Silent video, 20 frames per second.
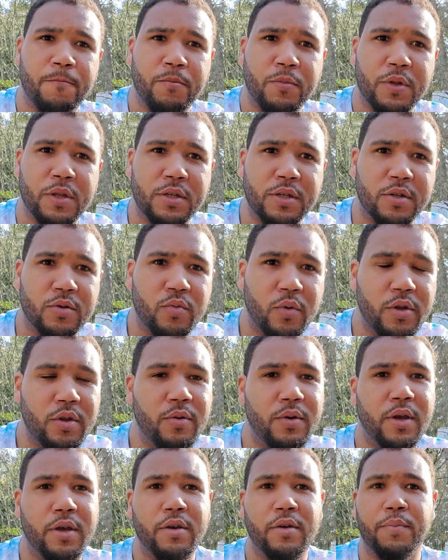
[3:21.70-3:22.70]
This is when you
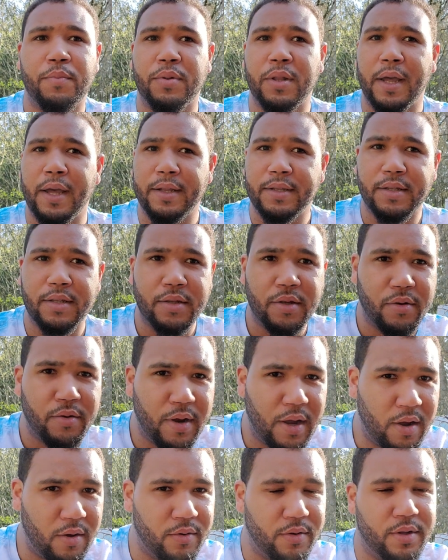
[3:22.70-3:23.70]
get your plants in the
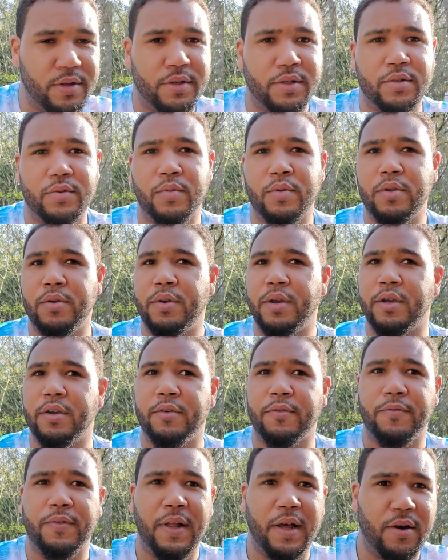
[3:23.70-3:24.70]
ground. This is when you get your
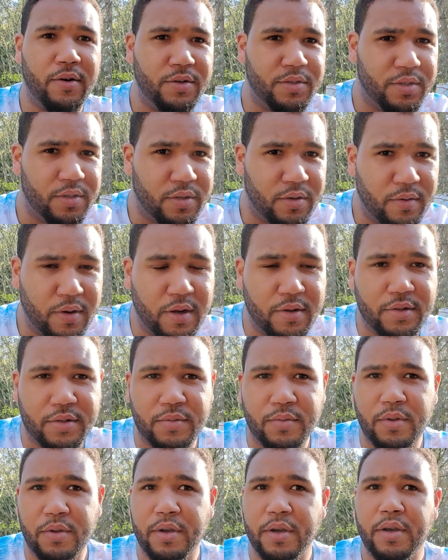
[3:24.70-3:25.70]
flowers in the ground. This is
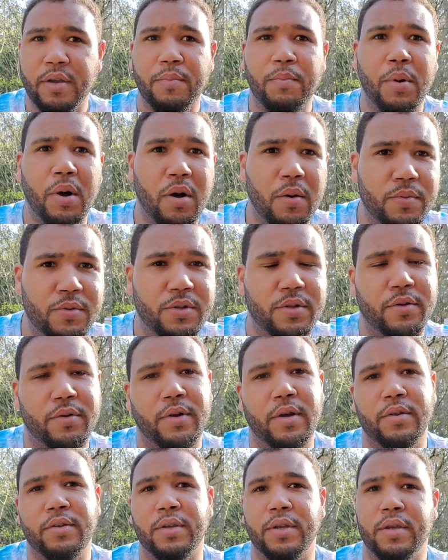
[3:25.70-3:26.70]
when you get your bulbs in the
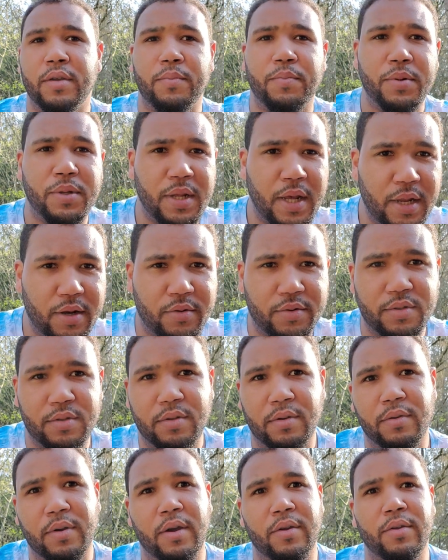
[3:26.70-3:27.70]
ground. You get your potatoes in the
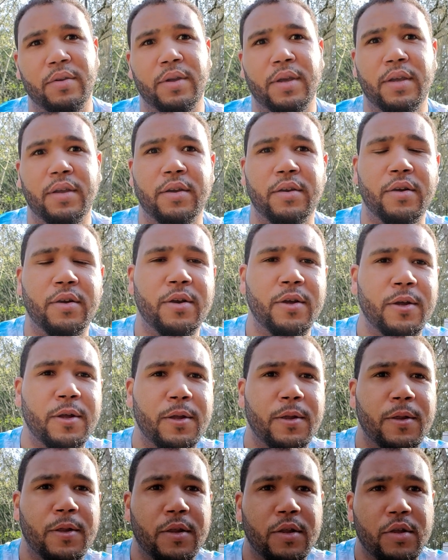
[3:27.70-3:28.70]
ground. You get
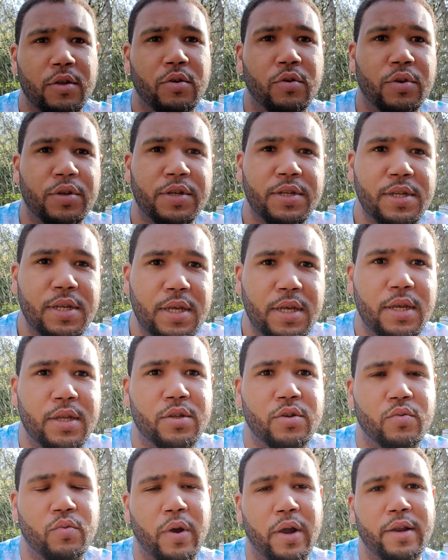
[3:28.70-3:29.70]
your
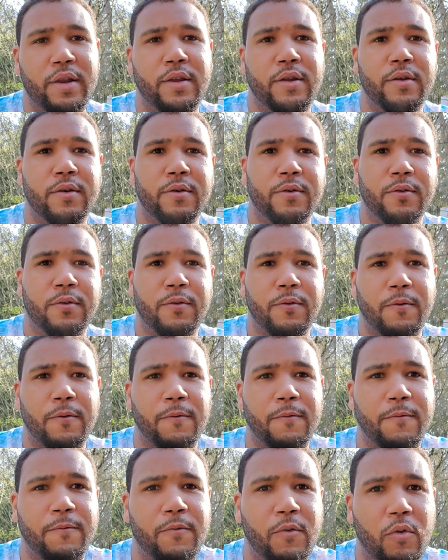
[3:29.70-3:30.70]
seeds ready
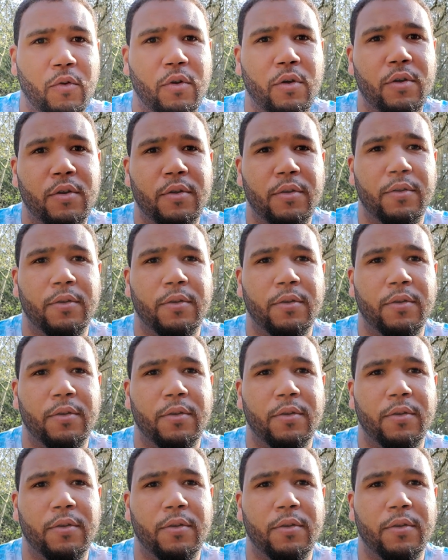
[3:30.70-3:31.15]
for